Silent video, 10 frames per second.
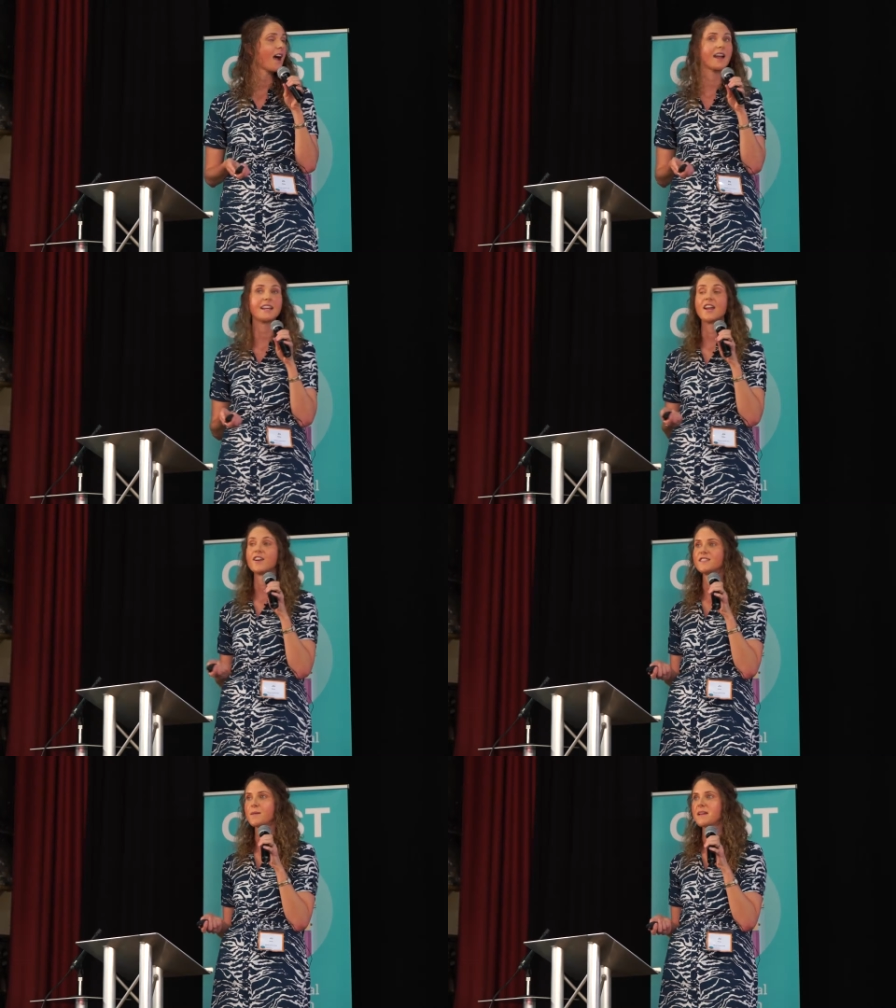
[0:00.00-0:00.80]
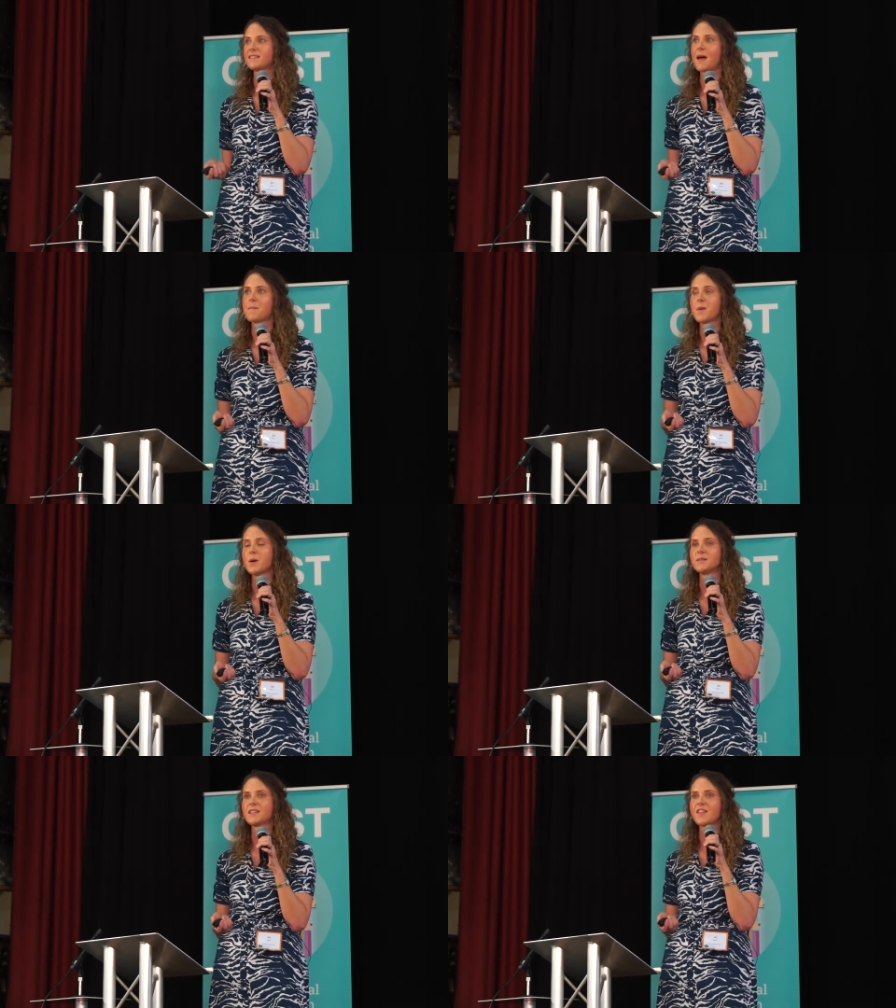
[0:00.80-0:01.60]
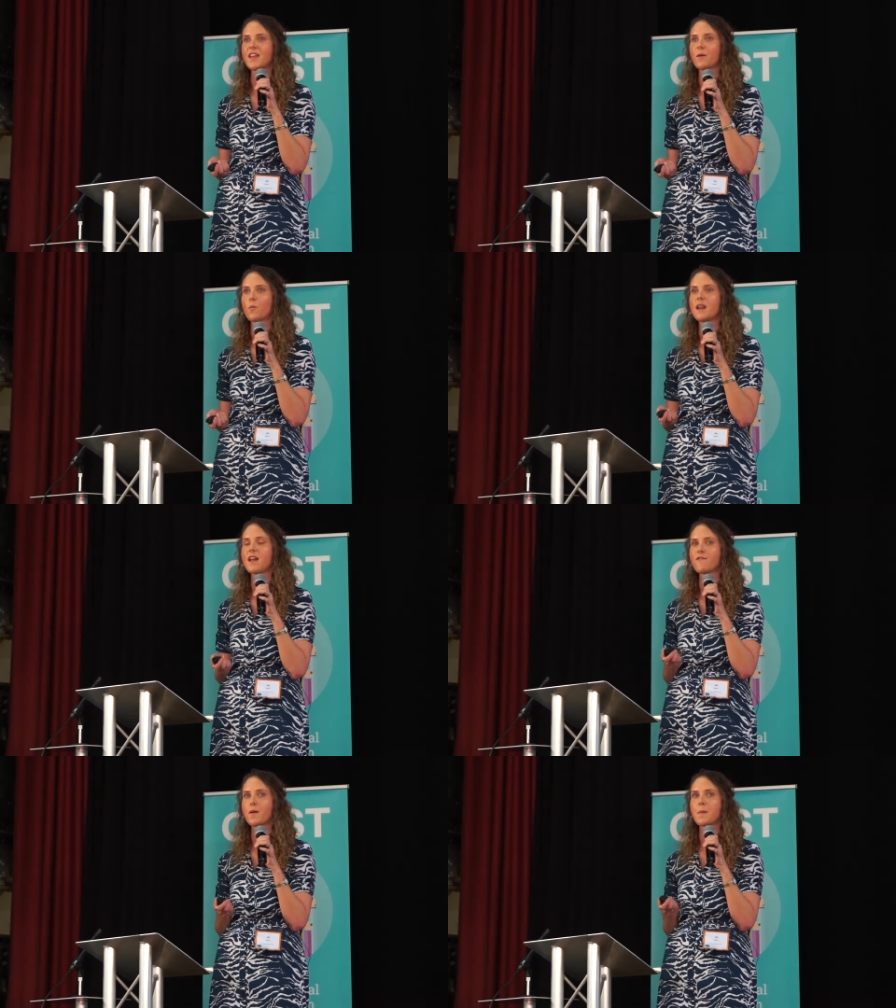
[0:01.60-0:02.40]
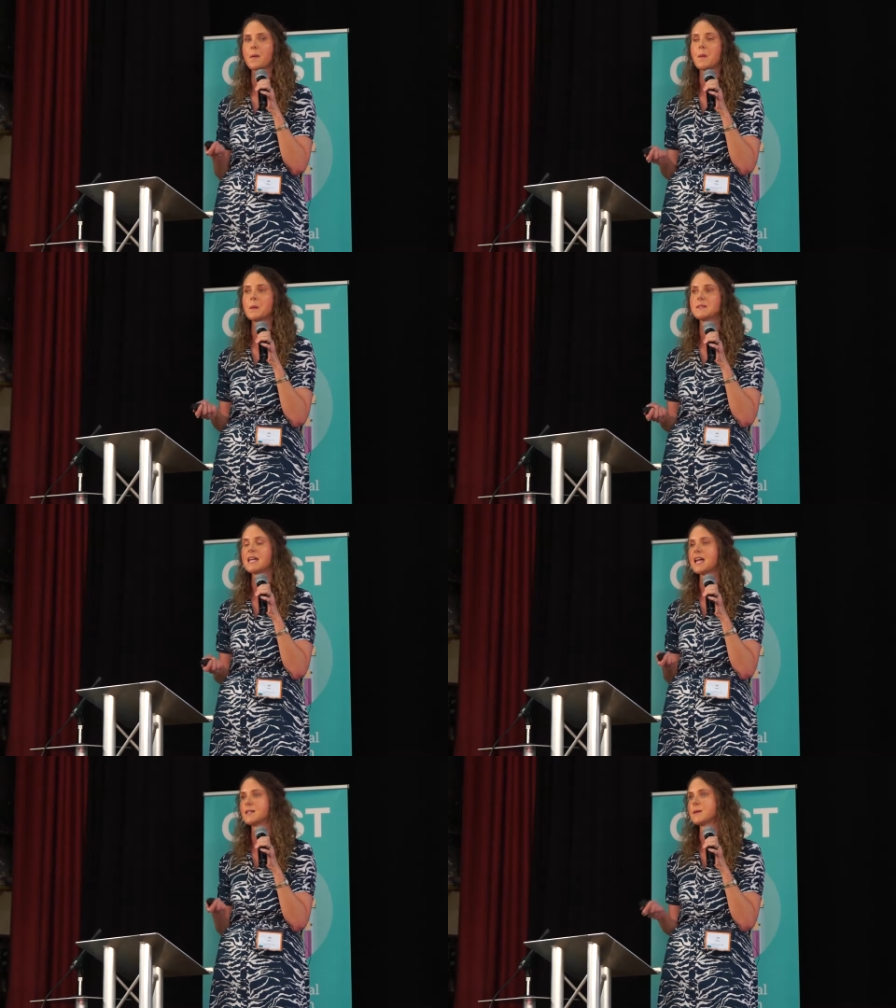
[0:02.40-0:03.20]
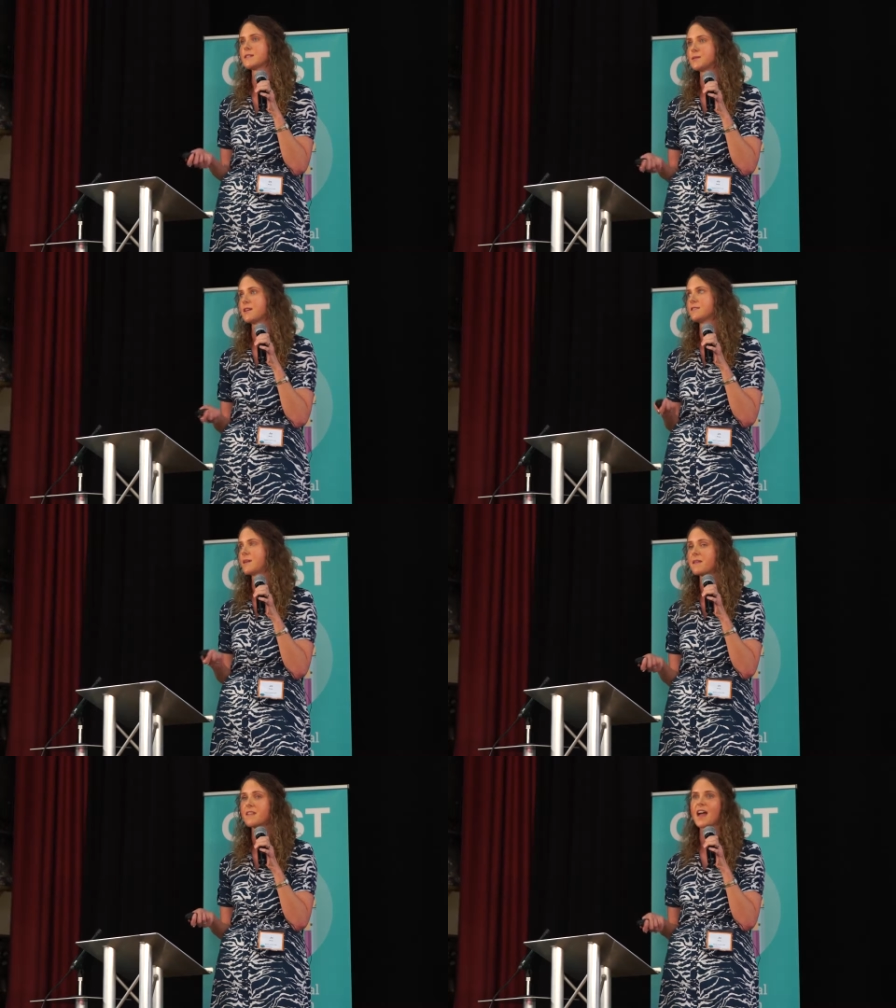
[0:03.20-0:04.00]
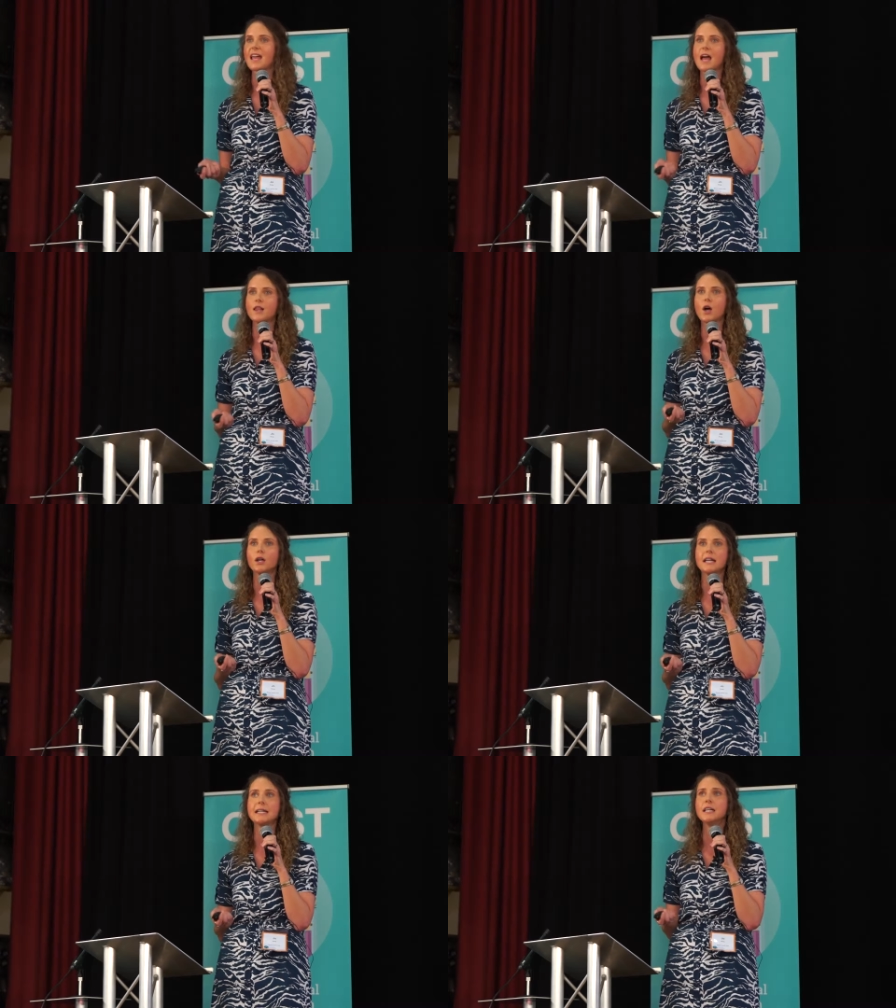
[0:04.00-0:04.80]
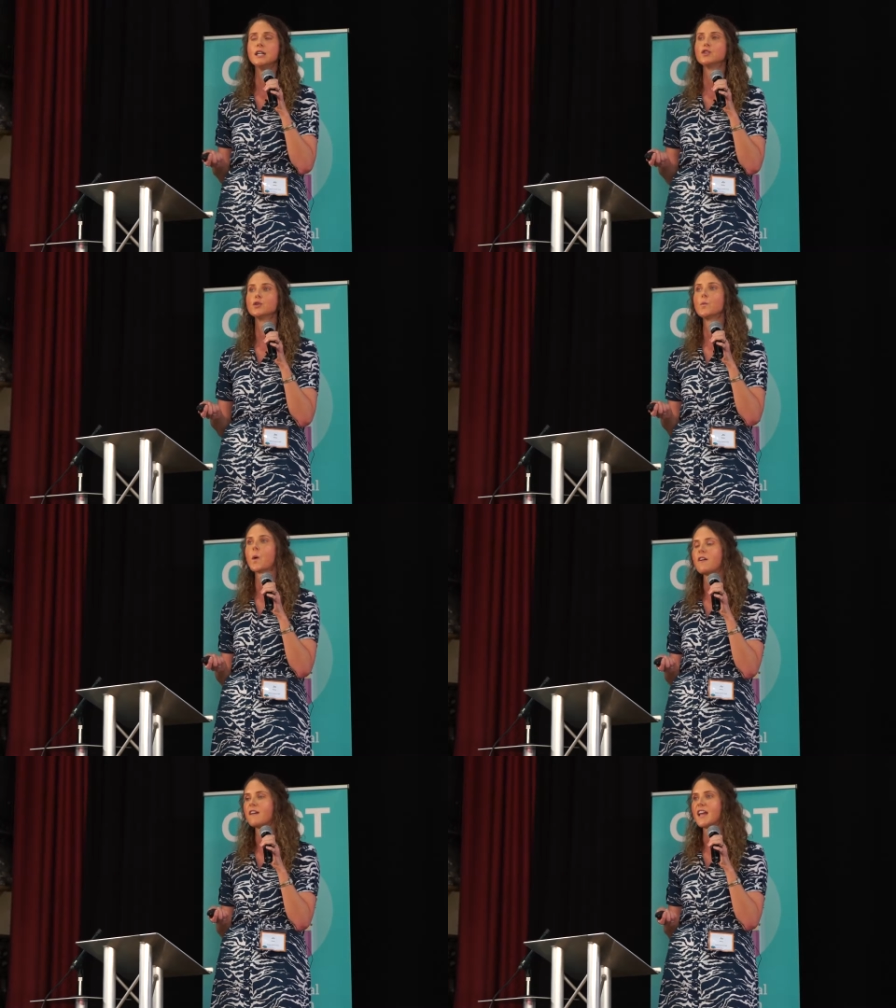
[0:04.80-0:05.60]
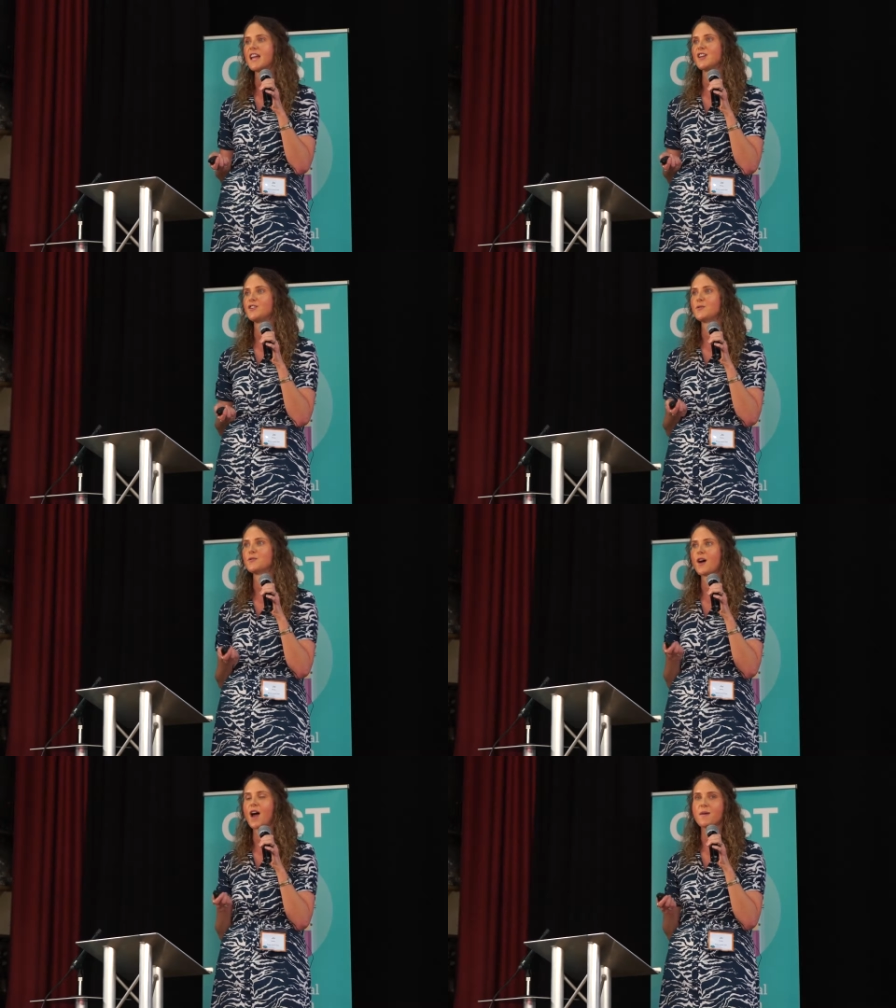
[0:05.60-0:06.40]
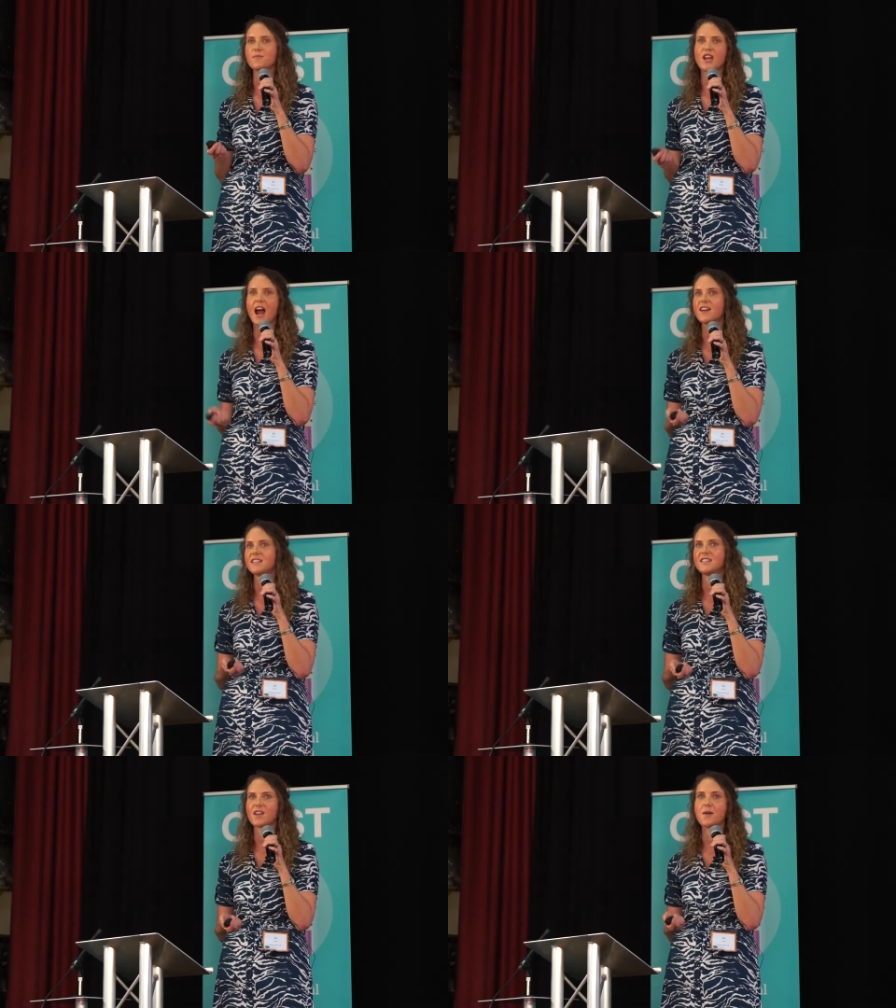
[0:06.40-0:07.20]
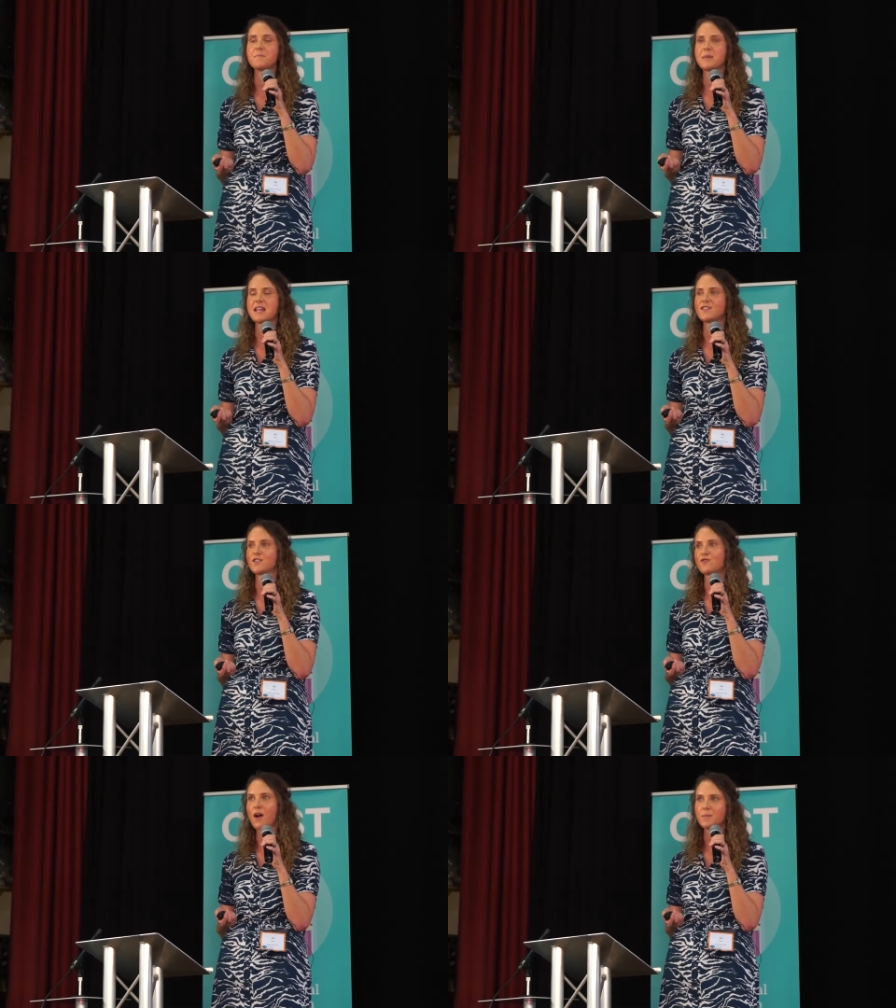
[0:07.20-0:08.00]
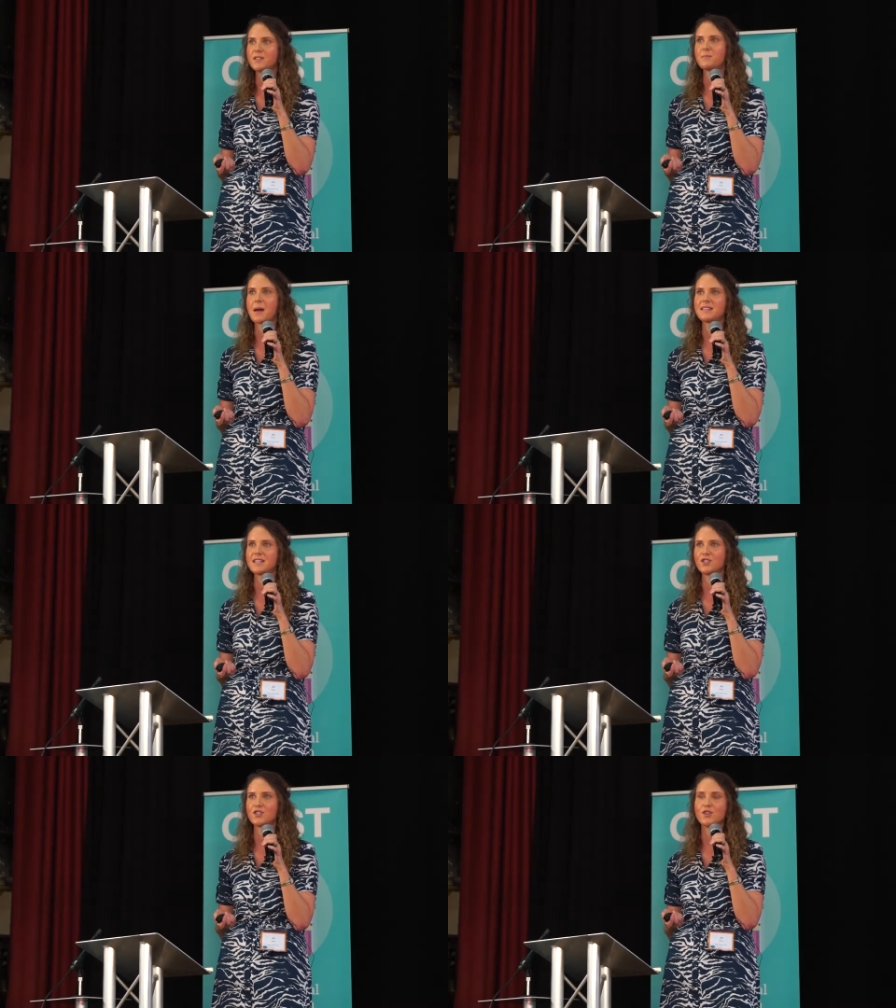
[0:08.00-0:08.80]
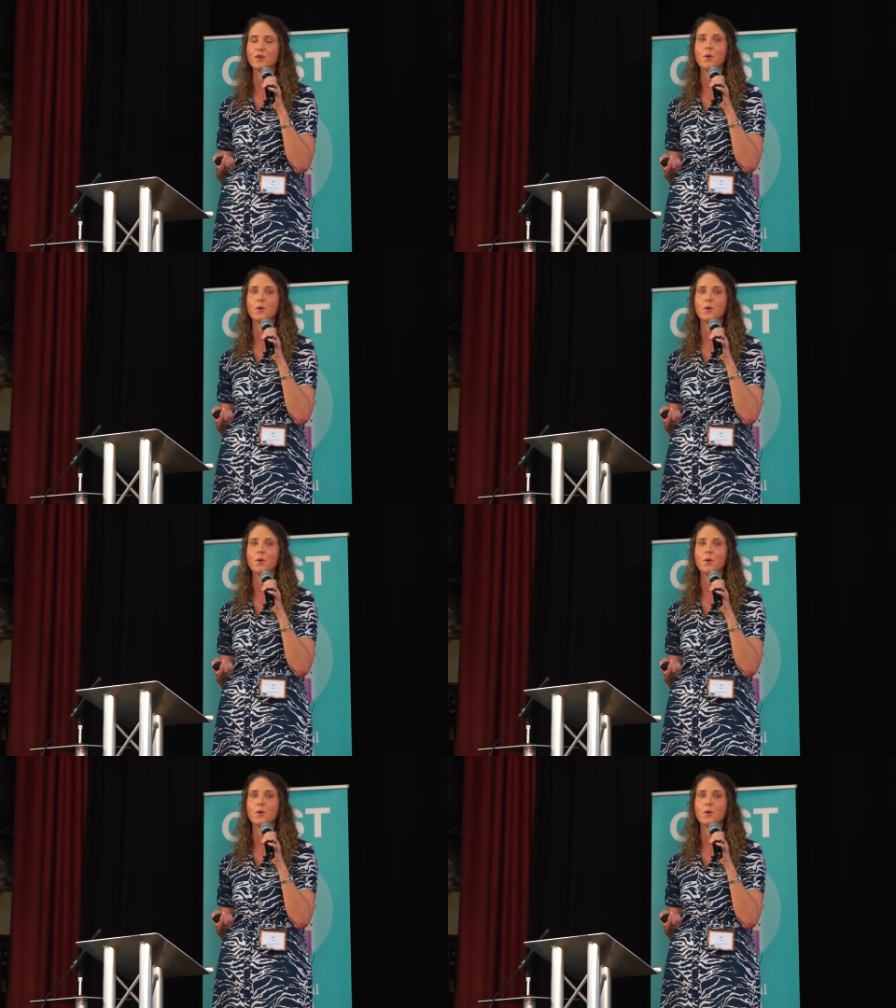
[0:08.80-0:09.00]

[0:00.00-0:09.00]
And here are some examples. And I think whenever people say, that's something that I get a lot, like, don't worry, you know, charities aren't being disrupted by digital.